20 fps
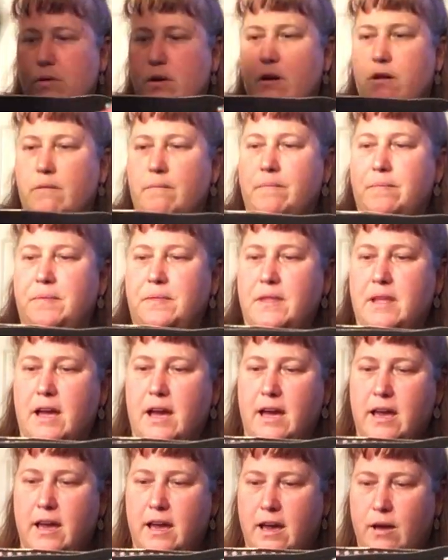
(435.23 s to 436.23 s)
well,
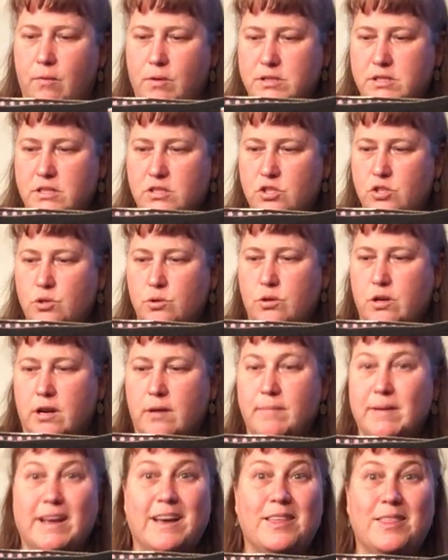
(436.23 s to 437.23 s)
I wasn't sure,
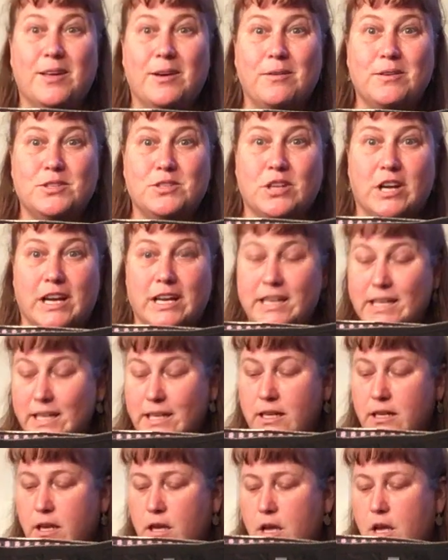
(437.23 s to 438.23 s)
but I thought we'd try it.